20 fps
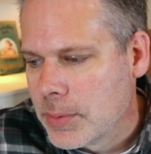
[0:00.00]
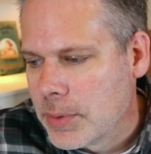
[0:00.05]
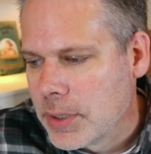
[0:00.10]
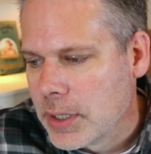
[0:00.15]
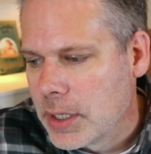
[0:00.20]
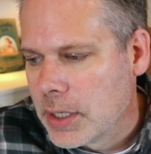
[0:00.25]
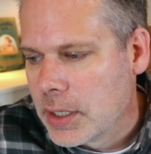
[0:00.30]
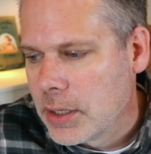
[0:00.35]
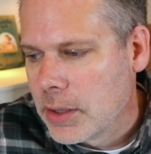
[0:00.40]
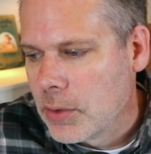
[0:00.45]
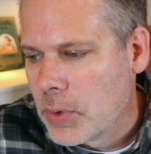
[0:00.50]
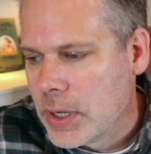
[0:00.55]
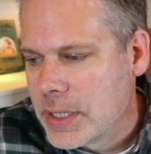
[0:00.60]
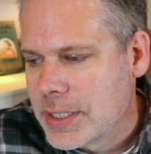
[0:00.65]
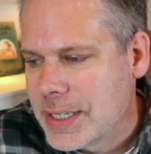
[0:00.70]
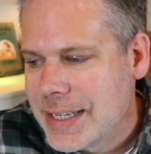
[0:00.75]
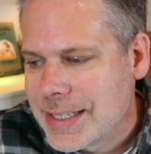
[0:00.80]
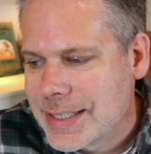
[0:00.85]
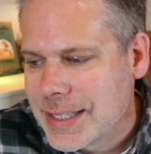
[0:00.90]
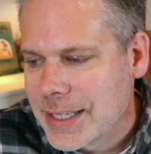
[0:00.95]
some of the, the
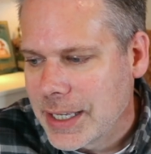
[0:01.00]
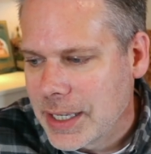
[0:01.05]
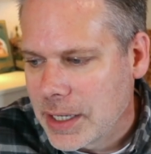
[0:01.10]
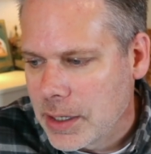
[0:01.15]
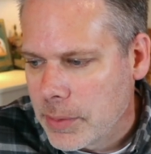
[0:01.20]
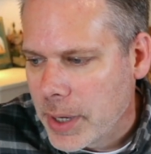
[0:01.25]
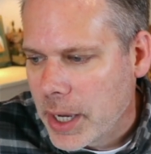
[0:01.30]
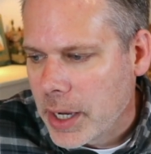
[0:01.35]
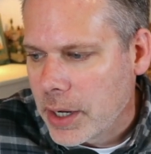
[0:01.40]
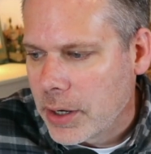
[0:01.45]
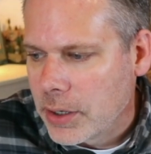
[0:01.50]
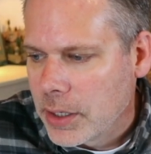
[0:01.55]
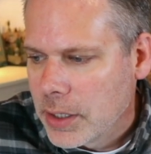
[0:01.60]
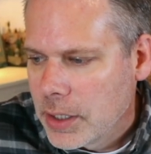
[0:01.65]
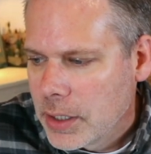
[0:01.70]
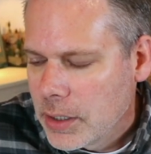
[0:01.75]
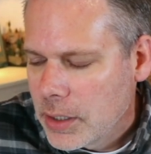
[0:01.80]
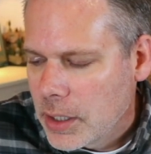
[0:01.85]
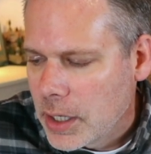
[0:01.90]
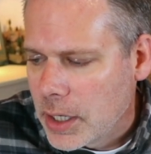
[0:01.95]
ways he's thinking about
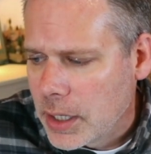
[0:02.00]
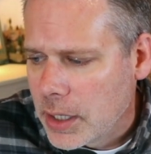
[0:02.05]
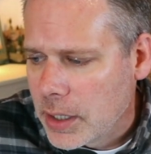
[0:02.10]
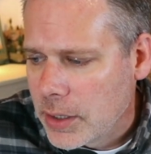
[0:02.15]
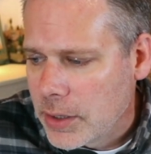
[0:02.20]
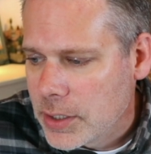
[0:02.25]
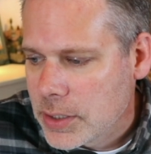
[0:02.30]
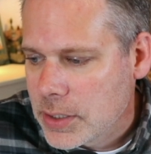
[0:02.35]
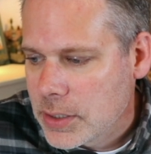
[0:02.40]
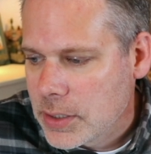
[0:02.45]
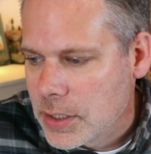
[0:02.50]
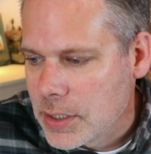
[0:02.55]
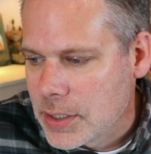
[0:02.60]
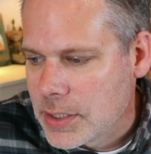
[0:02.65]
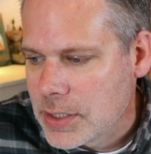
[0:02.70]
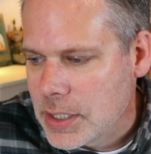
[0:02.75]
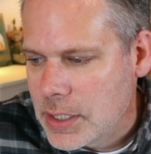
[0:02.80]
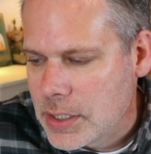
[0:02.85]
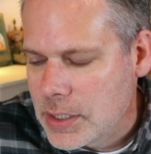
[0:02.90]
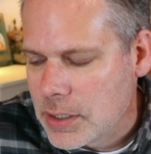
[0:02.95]
uh, this
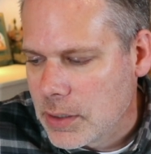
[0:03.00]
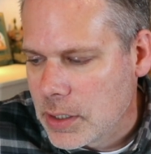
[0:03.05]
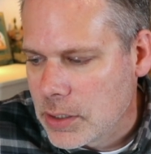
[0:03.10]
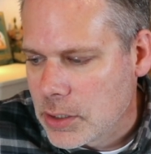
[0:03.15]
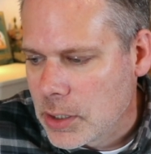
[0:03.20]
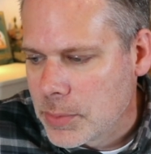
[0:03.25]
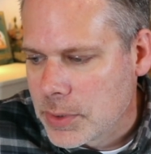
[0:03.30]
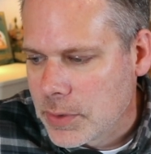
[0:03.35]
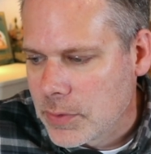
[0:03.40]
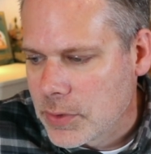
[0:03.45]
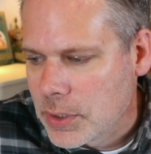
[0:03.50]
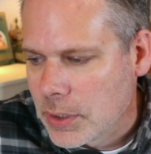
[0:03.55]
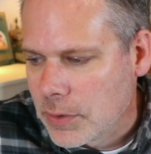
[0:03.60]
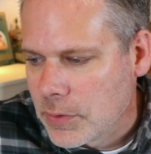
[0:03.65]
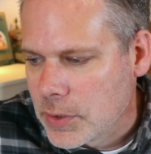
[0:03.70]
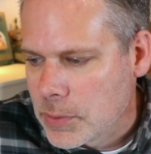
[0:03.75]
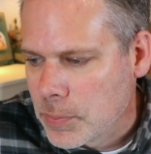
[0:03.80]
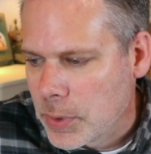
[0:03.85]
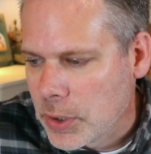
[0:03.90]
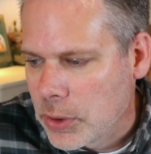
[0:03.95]
this season in terms of
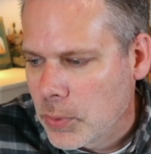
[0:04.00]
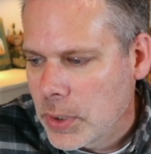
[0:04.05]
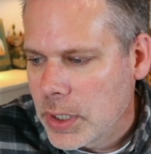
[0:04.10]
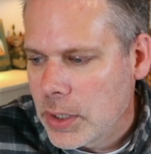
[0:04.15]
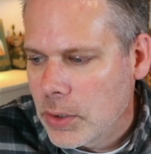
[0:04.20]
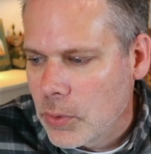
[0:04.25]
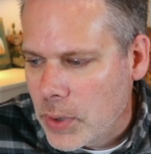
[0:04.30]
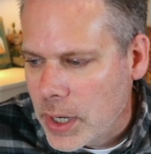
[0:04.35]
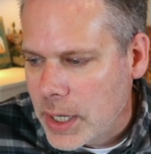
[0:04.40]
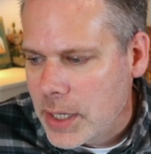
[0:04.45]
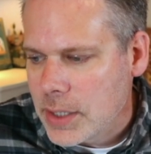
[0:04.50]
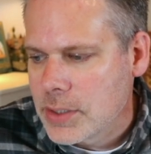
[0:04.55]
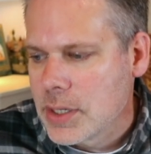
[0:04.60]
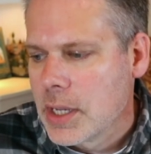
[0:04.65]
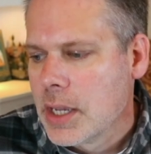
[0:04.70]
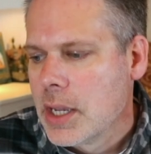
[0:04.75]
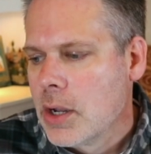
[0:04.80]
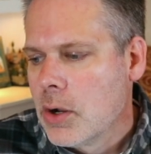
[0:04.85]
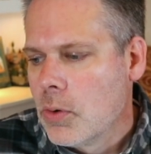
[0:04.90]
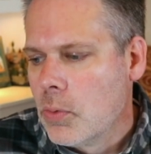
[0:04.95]
service. But three of the ways
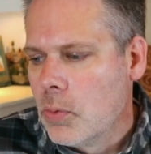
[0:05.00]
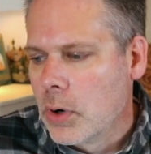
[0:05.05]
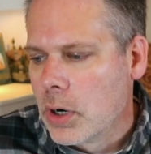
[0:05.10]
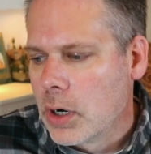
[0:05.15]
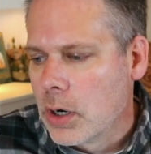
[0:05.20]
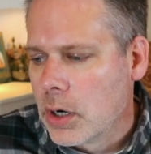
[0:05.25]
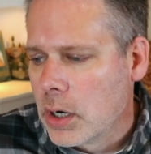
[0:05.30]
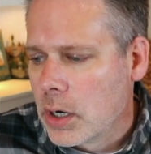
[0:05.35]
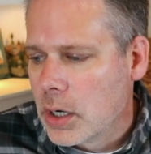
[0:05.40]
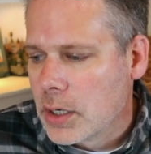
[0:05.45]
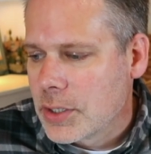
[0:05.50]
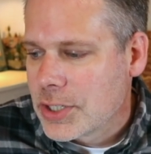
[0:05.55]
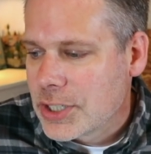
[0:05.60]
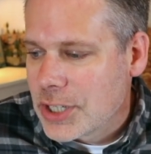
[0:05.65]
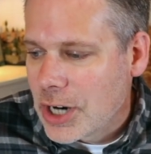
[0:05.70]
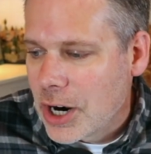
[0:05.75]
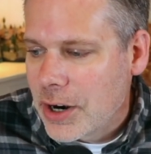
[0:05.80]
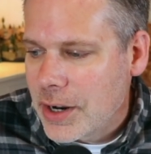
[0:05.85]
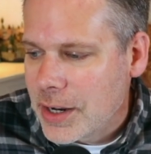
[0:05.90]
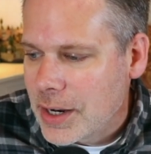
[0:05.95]
were
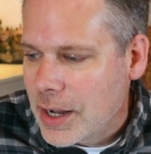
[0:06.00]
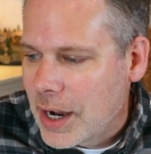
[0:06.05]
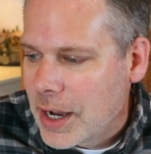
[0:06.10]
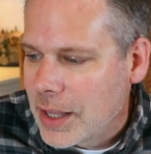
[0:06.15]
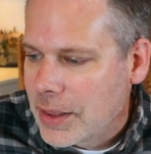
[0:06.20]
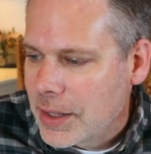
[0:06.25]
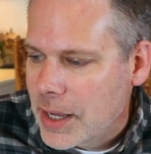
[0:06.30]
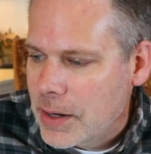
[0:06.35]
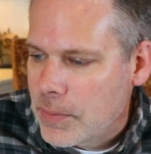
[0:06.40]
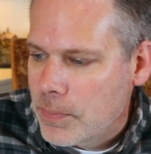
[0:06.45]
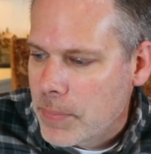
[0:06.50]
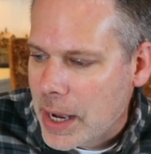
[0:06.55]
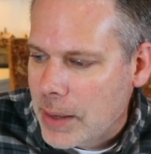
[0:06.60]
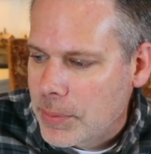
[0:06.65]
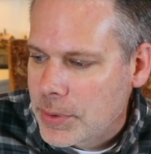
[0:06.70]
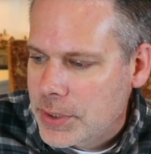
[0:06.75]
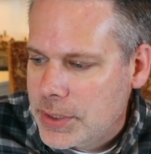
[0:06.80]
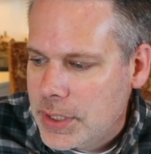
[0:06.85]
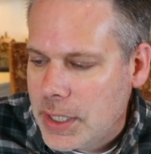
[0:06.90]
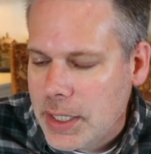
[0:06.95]
start an online
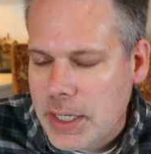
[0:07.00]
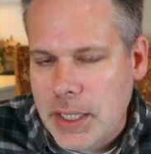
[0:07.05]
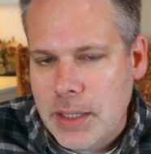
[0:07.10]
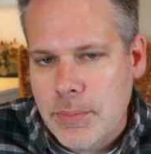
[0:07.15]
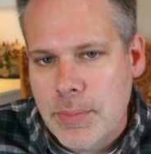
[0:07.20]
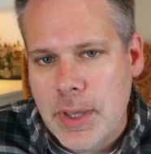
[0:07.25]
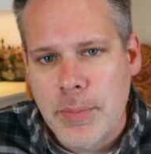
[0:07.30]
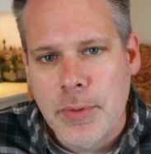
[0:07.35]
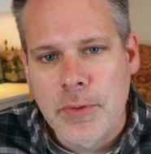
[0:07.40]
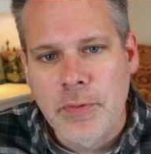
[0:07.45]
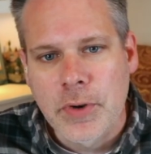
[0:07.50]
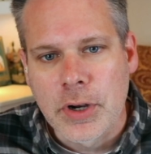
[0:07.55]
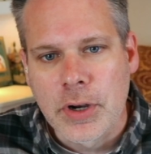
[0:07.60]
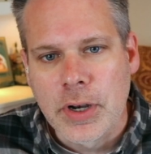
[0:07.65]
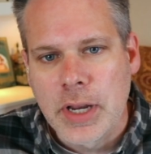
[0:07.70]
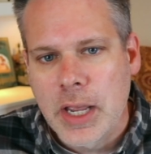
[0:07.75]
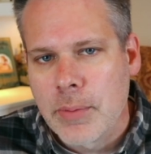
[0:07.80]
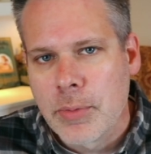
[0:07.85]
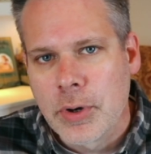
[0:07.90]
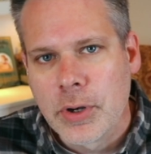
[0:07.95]
Bible study, maybe for your
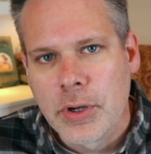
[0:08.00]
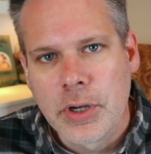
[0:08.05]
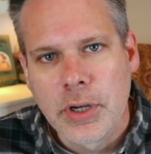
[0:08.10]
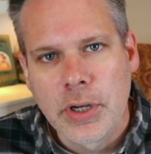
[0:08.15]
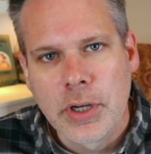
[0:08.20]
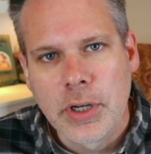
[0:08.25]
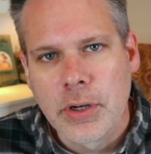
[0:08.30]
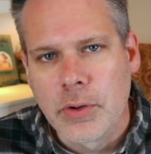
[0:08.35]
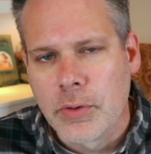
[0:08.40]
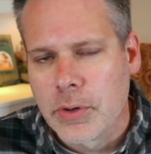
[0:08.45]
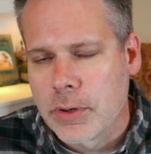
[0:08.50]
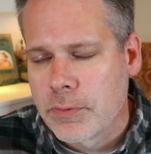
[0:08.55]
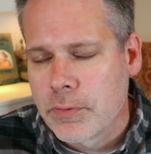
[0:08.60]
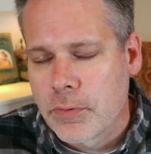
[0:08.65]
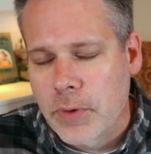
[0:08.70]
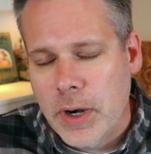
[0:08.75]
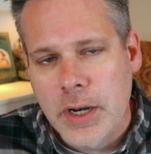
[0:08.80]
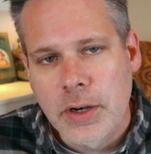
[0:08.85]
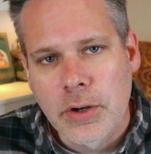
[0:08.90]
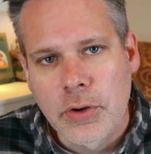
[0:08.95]
neighborhood or
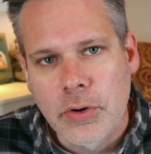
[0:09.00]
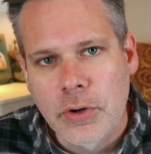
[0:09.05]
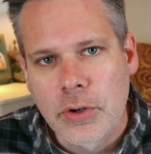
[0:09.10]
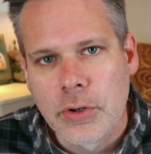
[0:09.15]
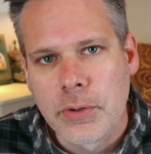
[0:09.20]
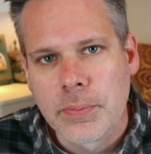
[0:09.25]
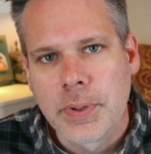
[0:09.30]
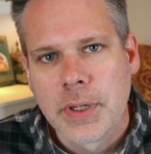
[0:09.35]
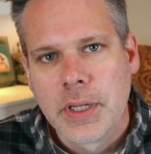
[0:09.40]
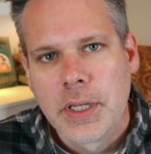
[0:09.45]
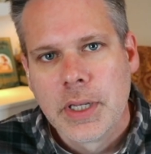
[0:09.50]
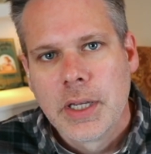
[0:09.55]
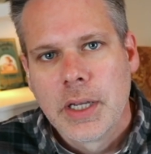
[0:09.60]
friend group.